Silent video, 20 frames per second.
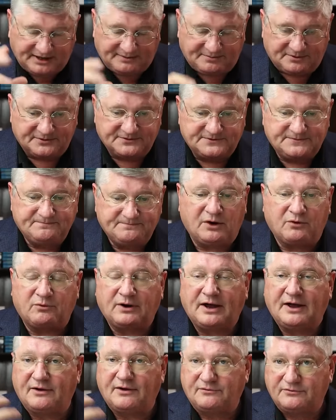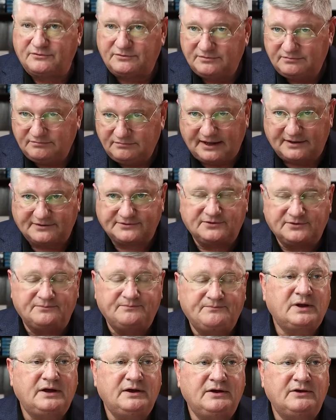papers around cancer
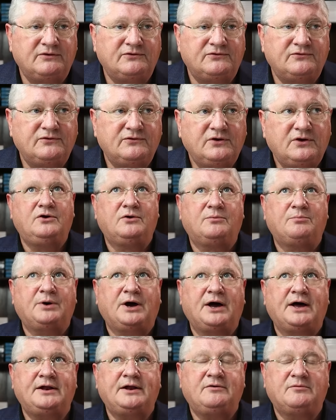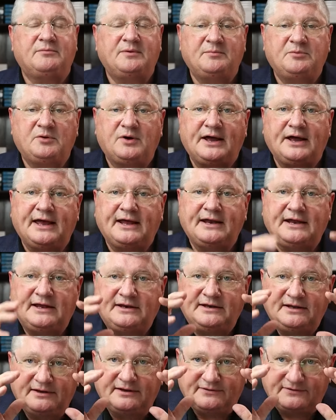is your body, remember,
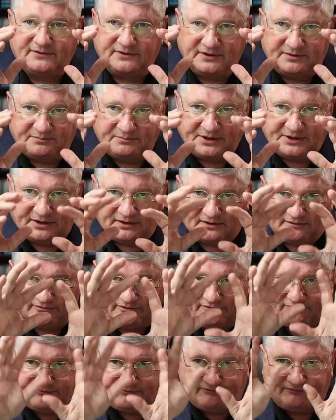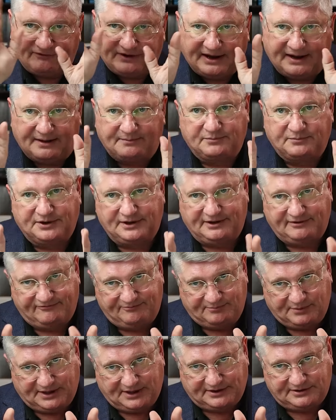NAD is in the middle of a family
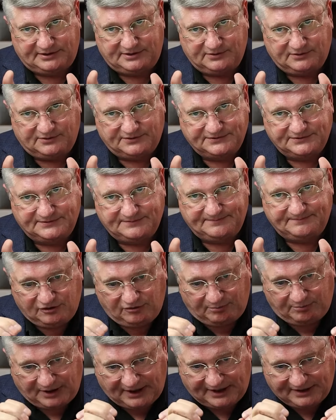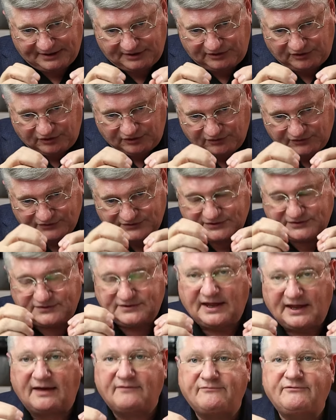of molecules. Your body
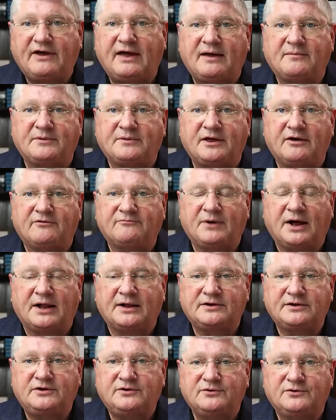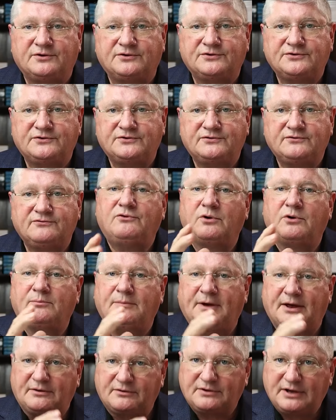uses that family of molecules for
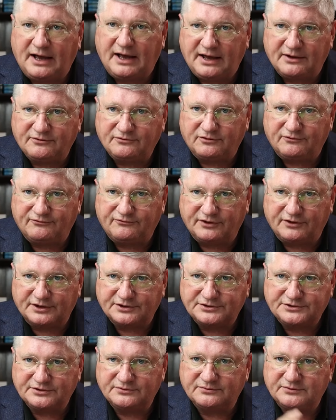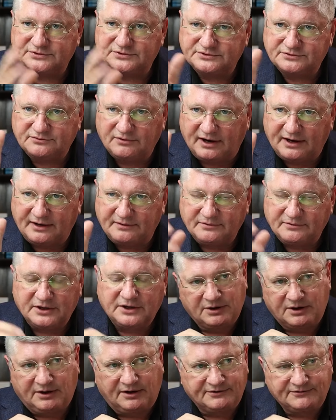mitochondrial function, which is great,
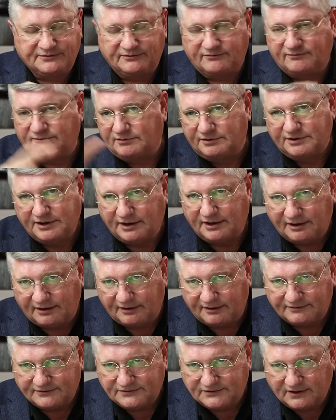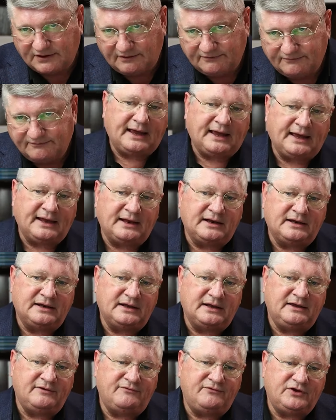but also for a ton of other stuff. And
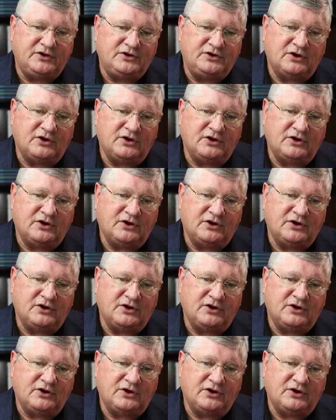if you